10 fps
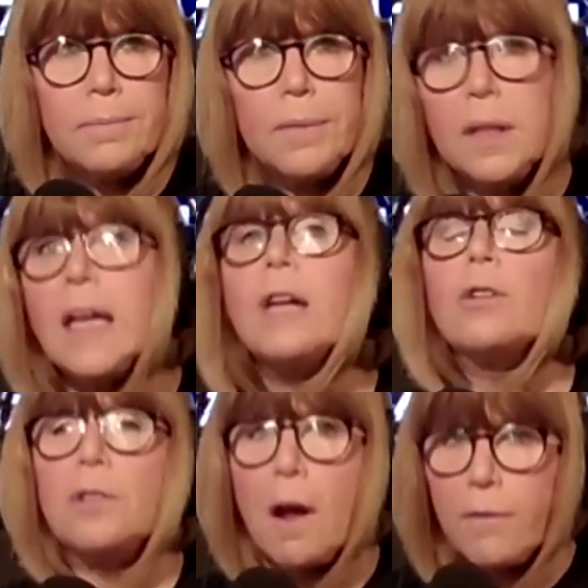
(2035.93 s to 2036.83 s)

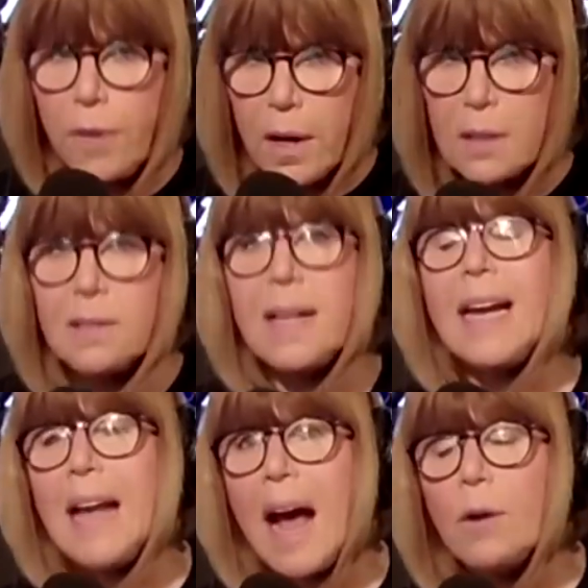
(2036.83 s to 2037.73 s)
leaders of
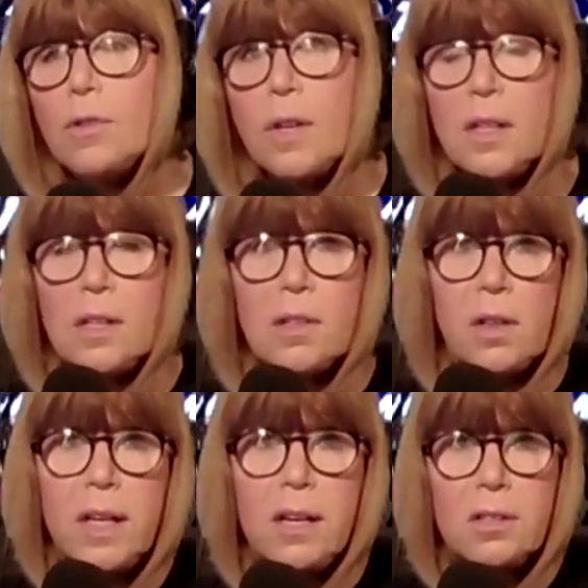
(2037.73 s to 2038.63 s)
state houses,
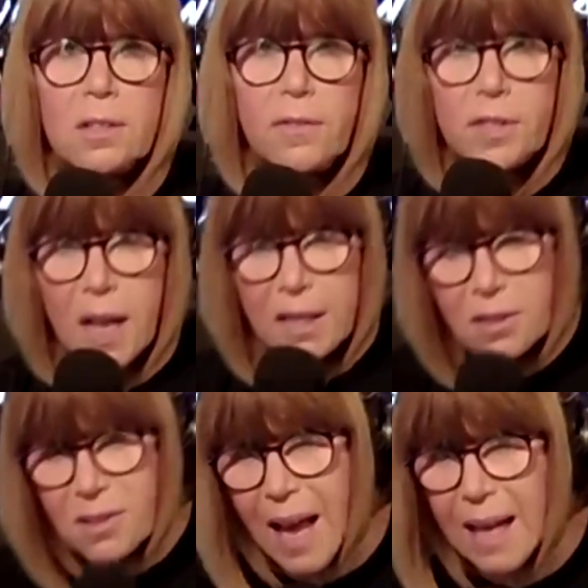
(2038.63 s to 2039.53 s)
leaders of state
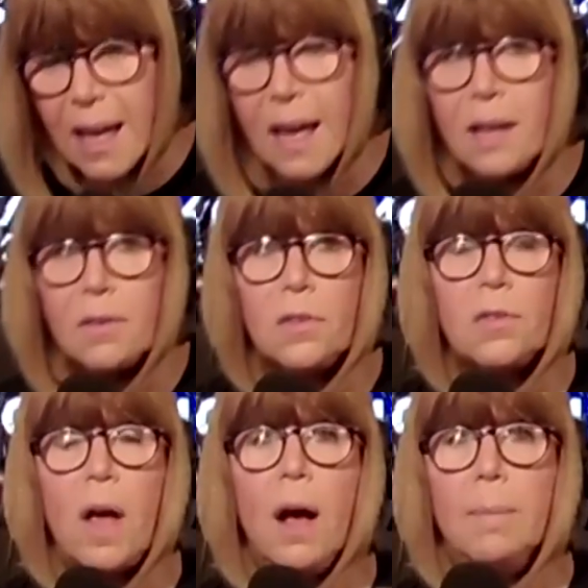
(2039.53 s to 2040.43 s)

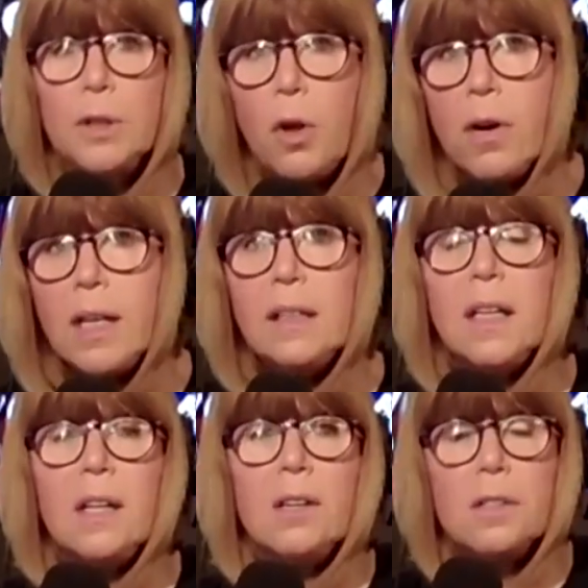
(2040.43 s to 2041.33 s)
senates, majority
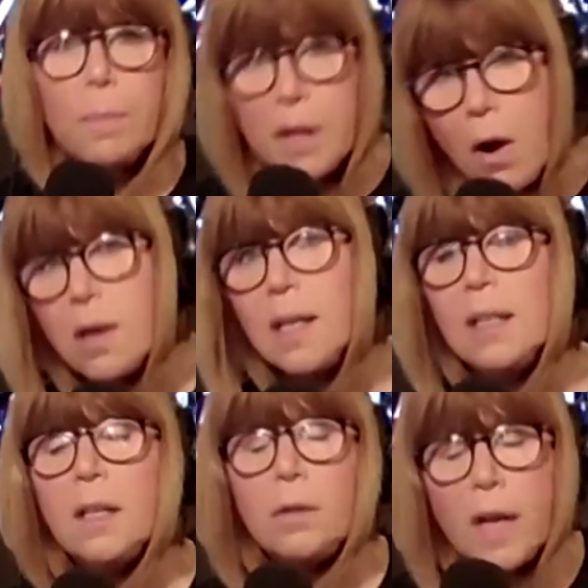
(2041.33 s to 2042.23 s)
leaders, minority
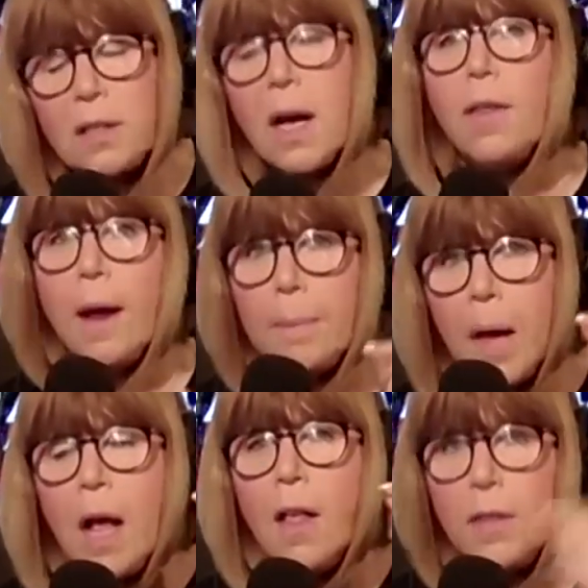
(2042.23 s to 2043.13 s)
leaders, they tell them,
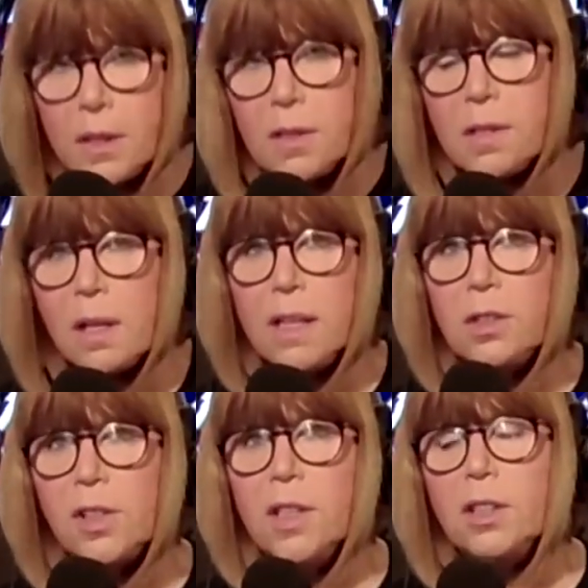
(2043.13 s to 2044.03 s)
this is the
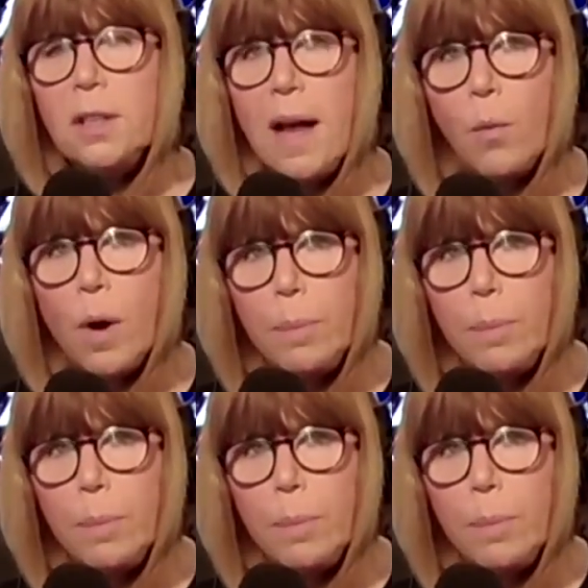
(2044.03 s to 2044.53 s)
legislation that we're